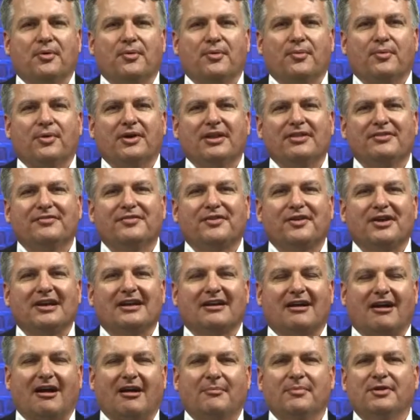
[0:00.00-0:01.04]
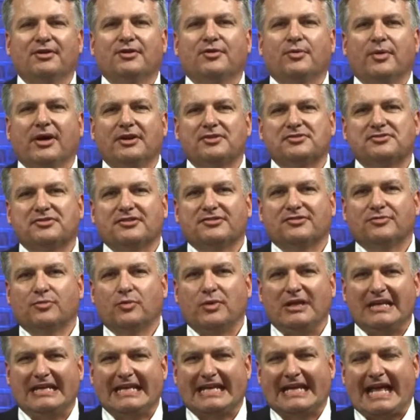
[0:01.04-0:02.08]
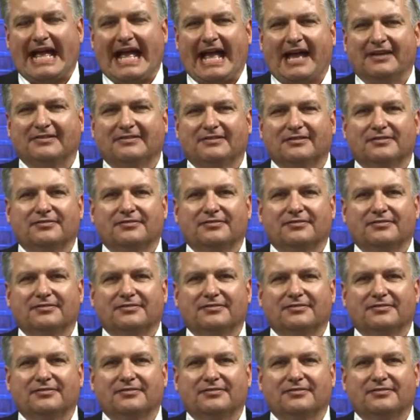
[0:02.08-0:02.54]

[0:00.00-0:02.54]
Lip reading: One of the very common questions we get asked